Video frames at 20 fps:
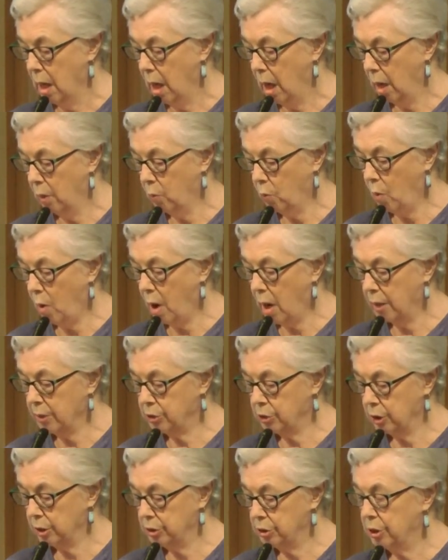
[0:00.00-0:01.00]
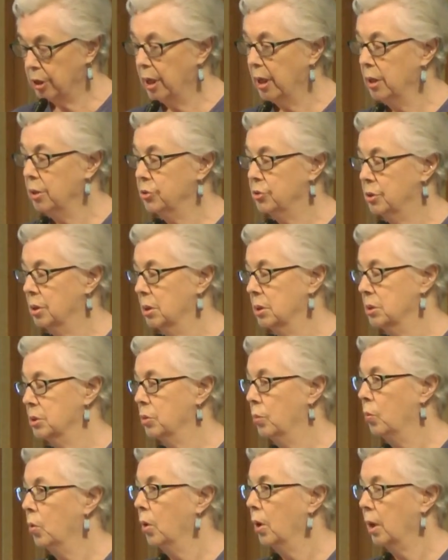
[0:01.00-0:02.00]
and watch a change that is
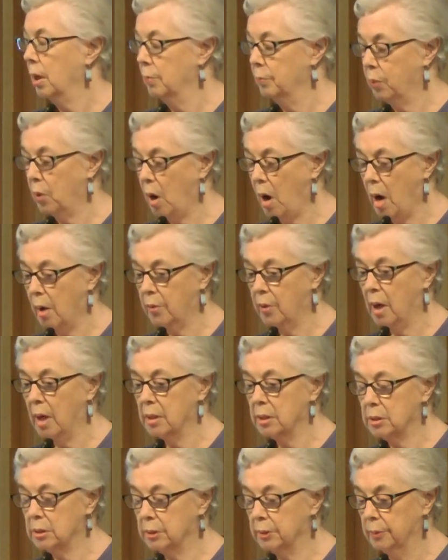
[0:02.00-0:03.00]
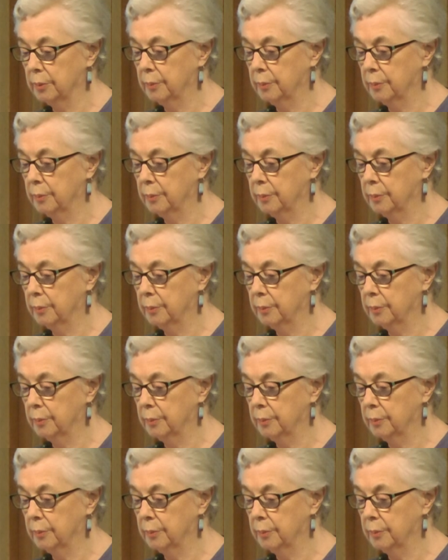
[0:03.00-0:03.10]
a work in progress.